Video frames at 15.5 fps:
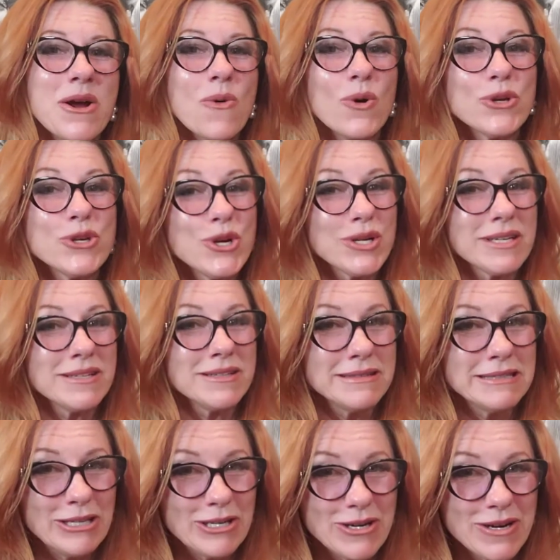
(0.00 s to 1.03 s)
Well, you're going to
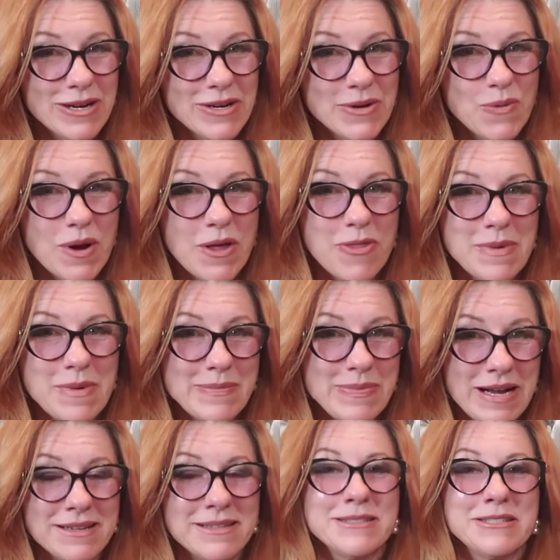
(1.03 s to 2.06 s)
learn with my
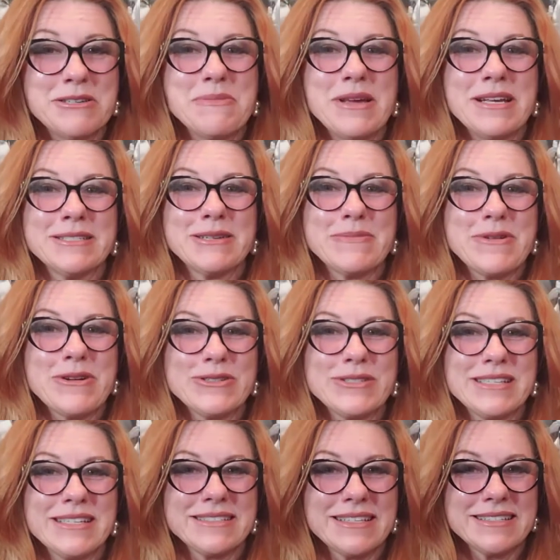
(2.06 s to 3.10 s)
biology-based
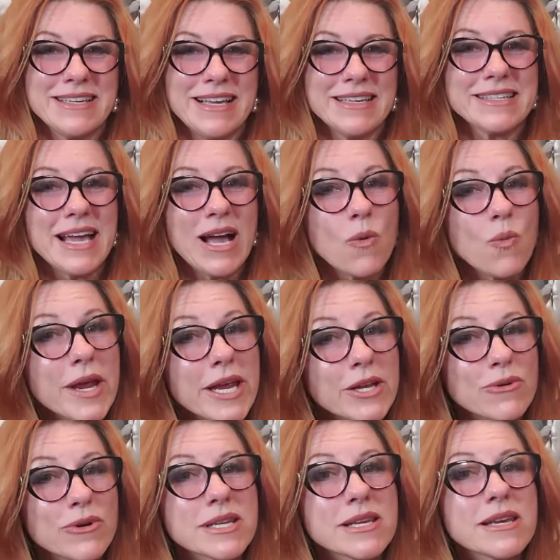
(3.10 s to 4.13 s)
approach to success how we
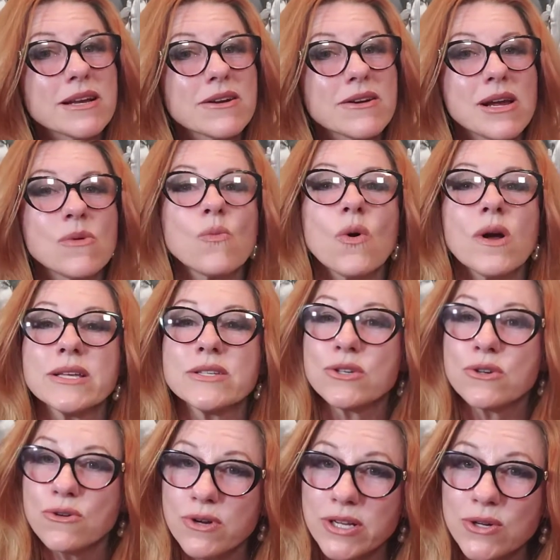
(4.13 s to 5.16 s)
do it here and why it's
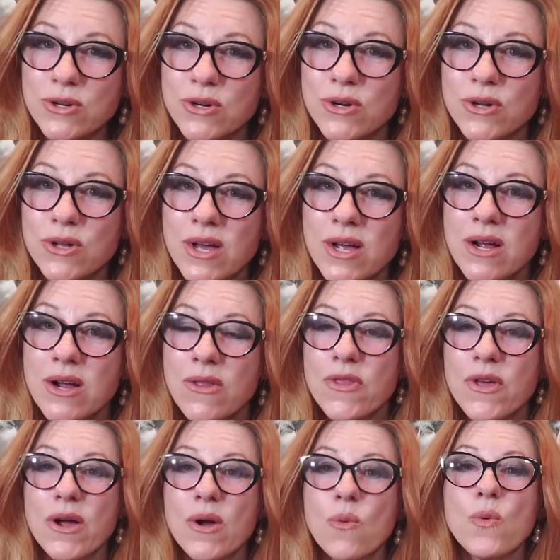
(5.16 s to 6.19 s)
critical
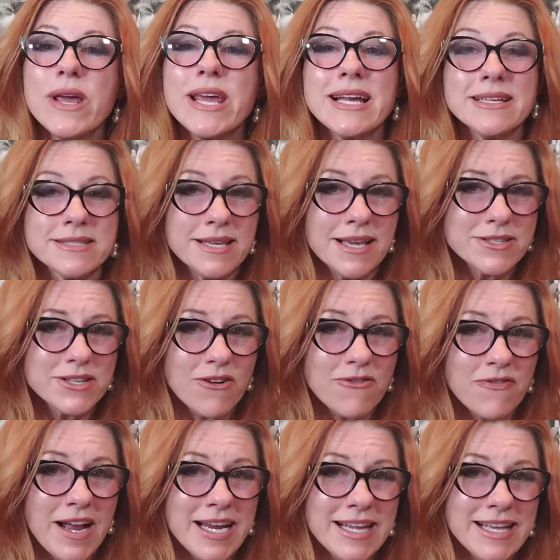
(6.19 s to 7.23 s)
that we assess our
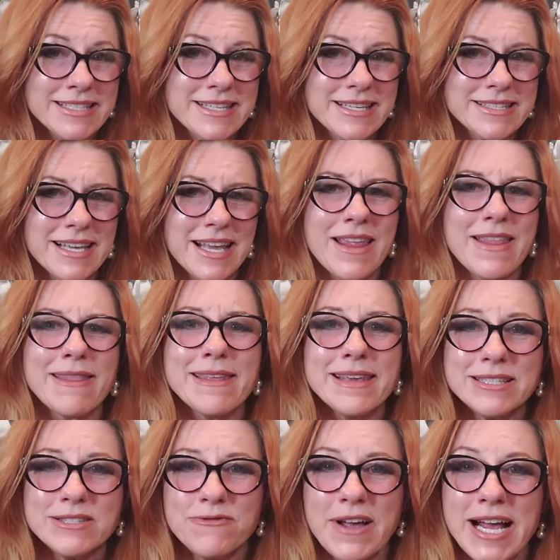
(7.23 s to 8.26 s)
finances in
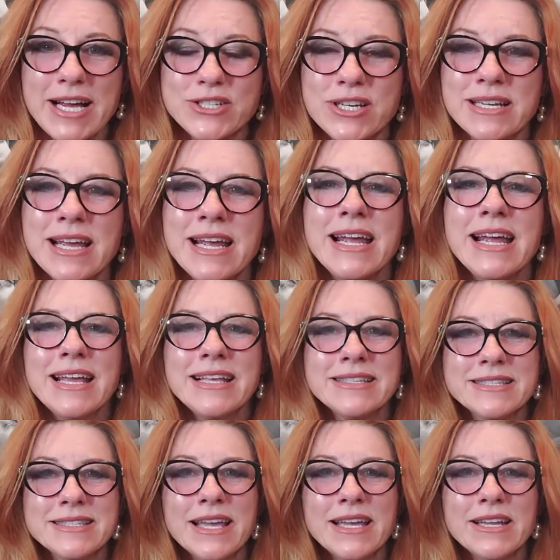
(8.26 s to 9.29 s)
this fashion
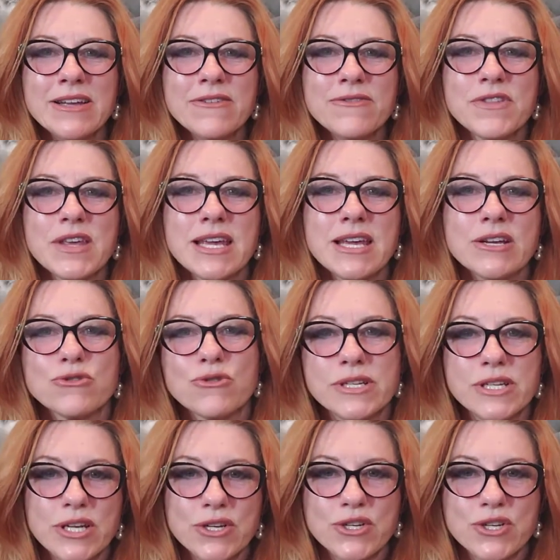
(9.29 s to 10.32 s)
instead of the
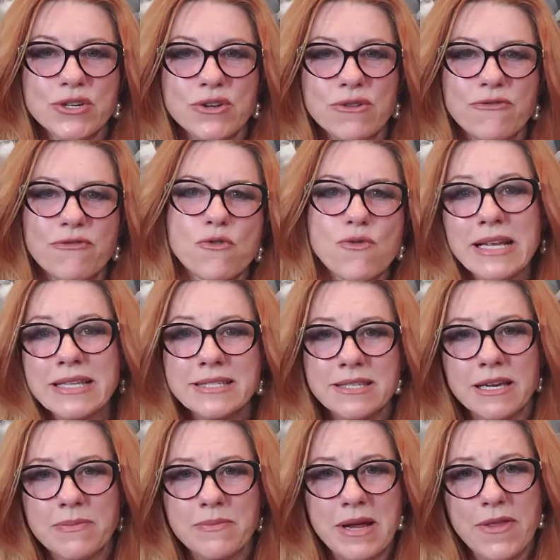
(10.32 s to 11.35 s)
traditional
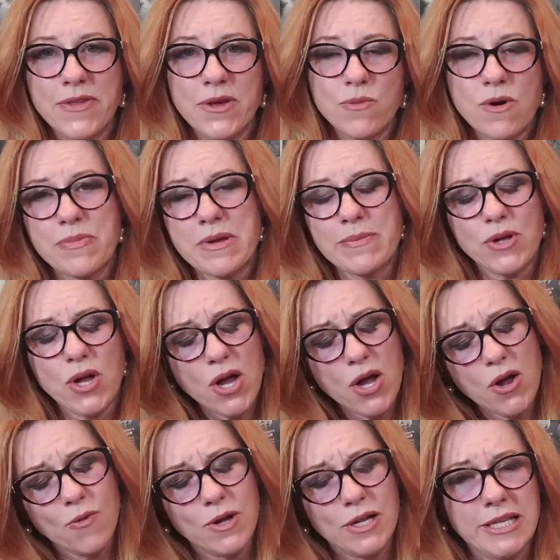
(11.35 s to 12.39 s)
forensic method where people,
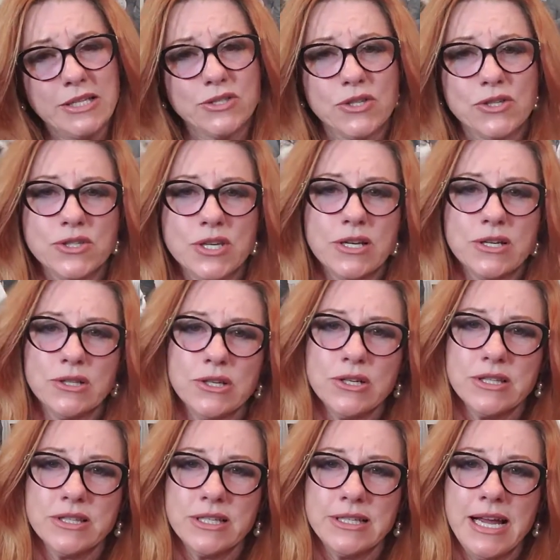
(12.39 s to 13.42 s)
oh, well, let's just take a
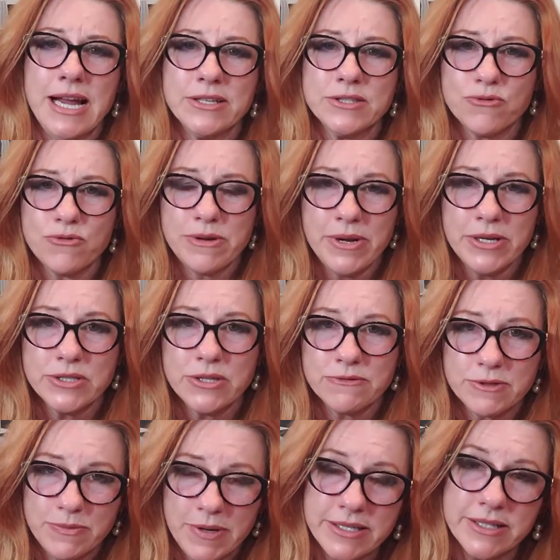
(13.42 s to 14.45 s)
look at the last 3 months
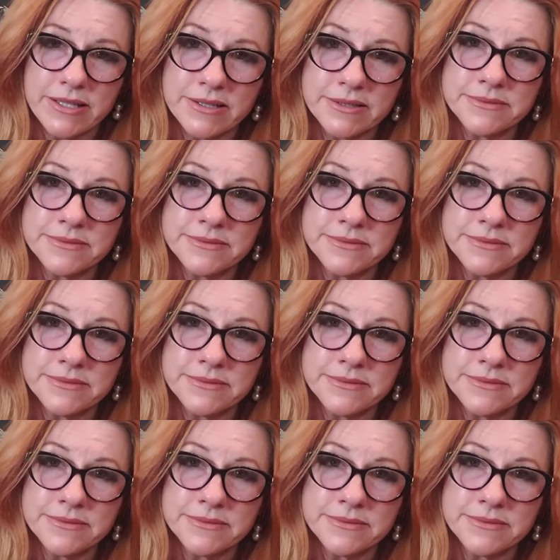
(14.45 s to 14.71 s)
of spending.